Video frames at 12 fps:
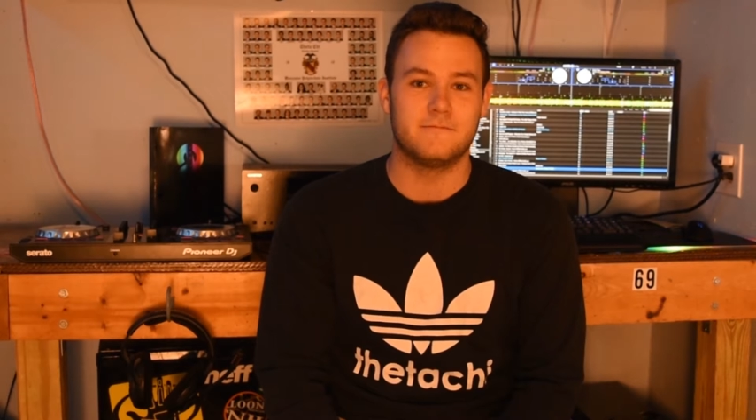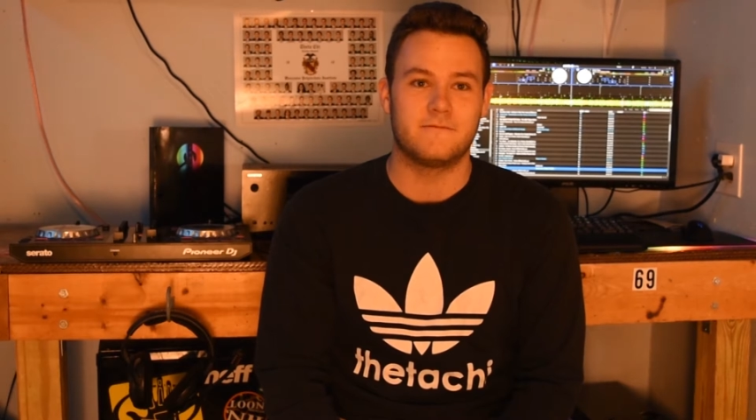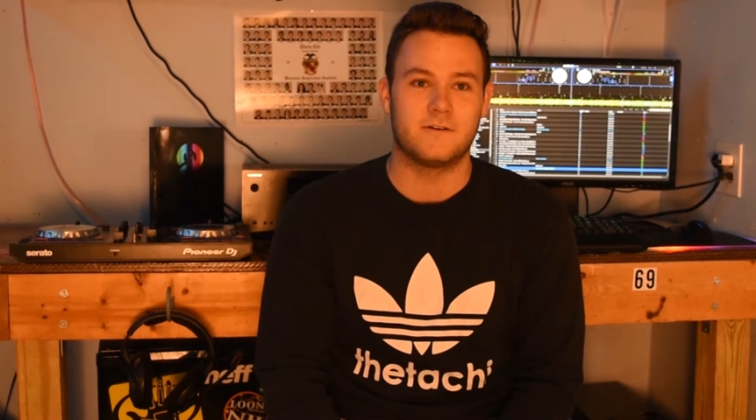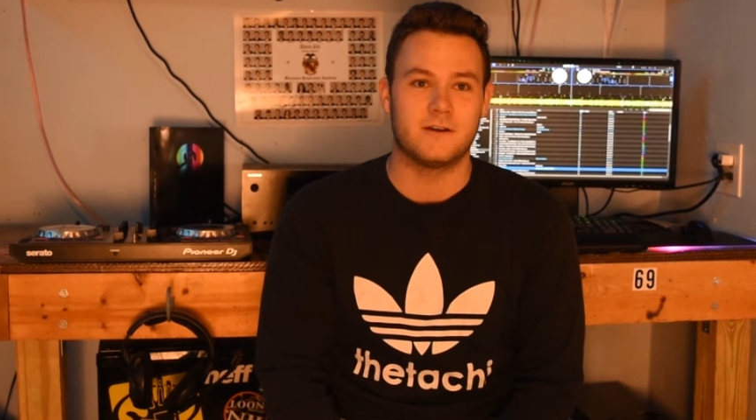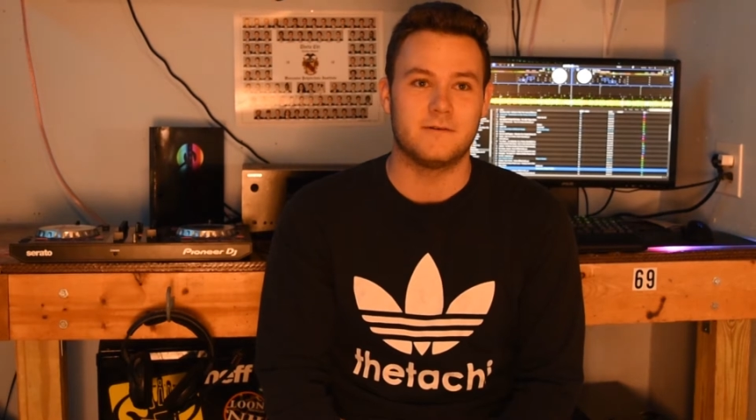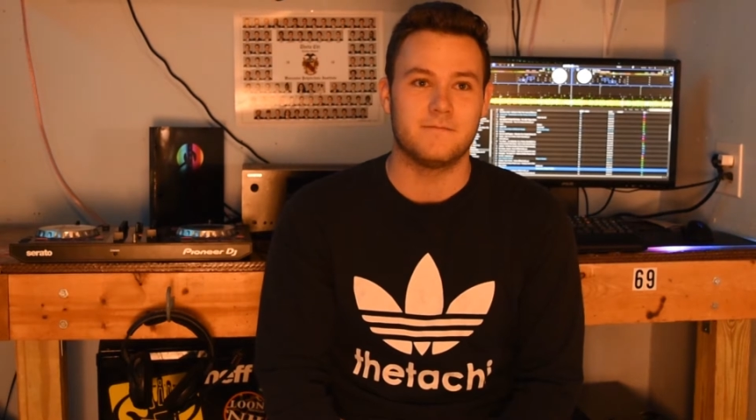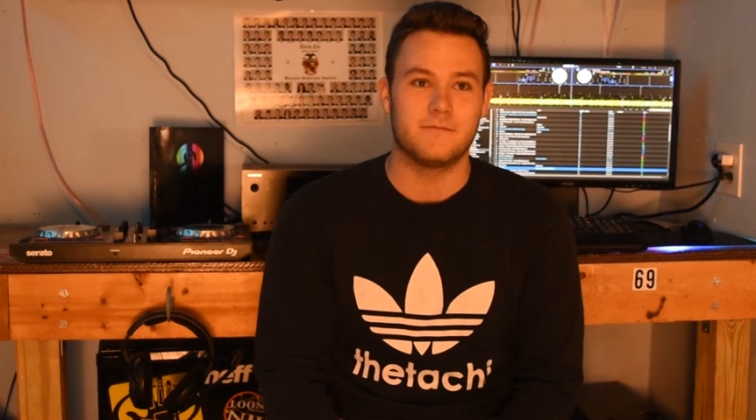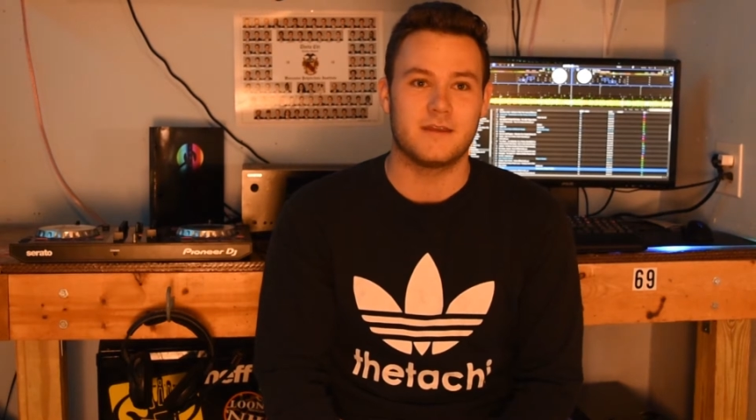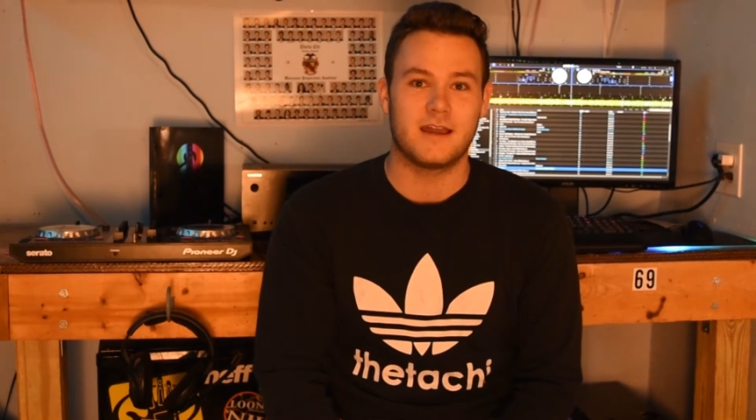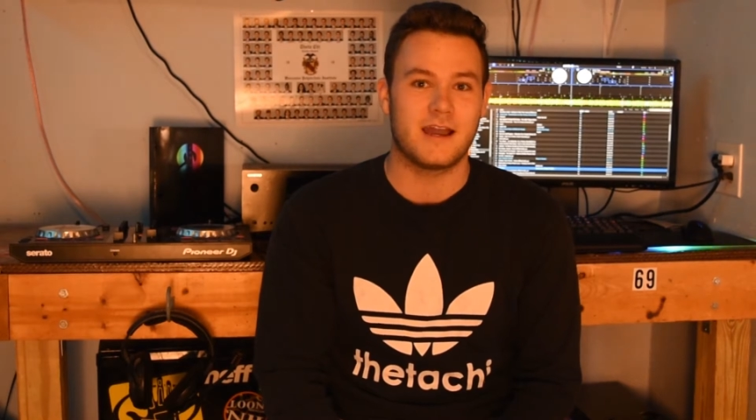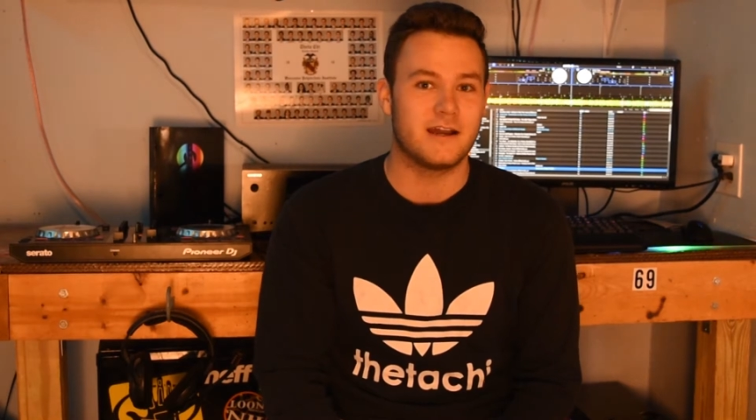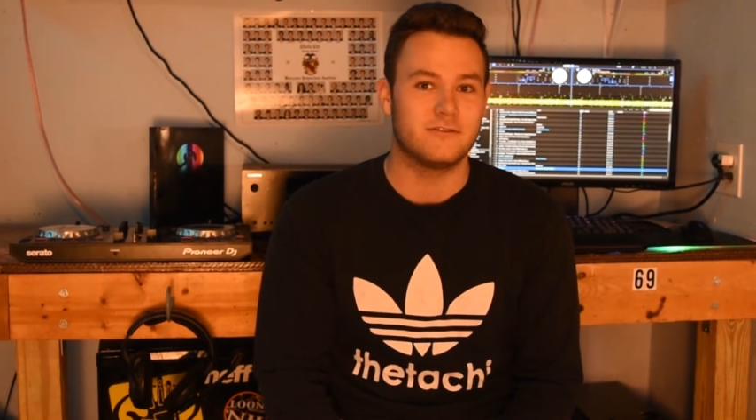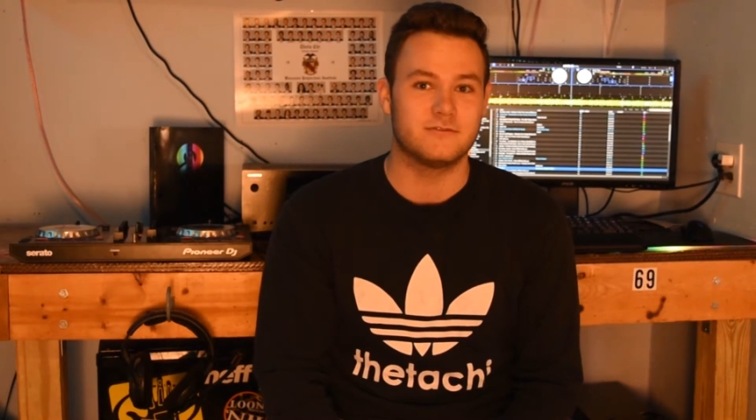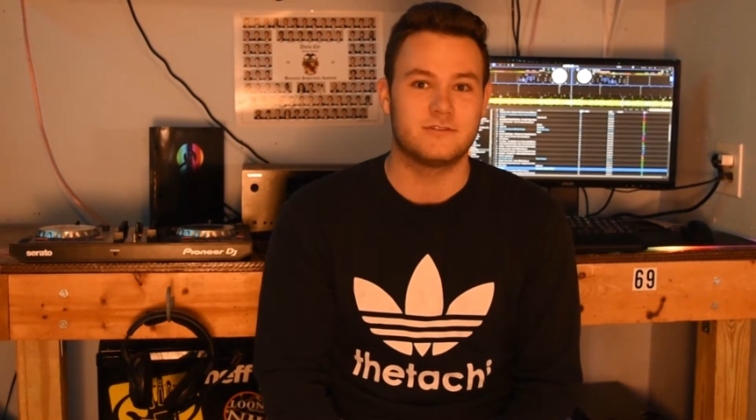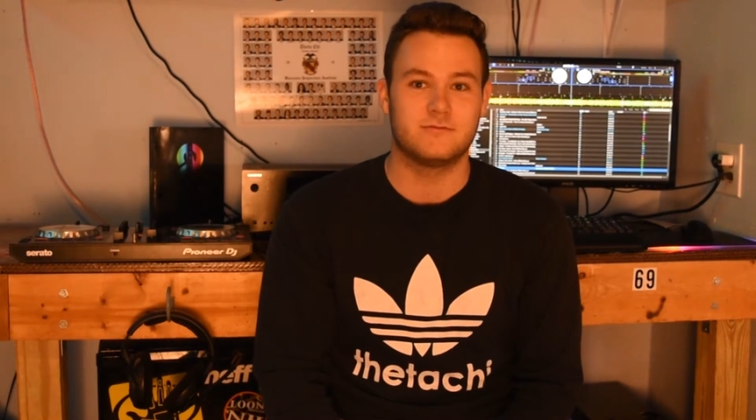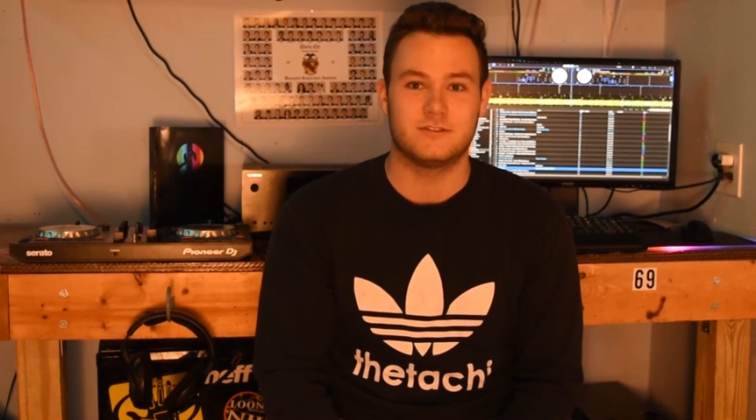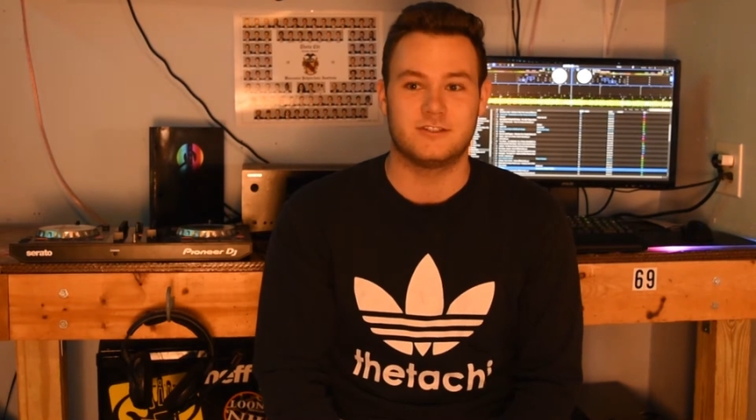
from house,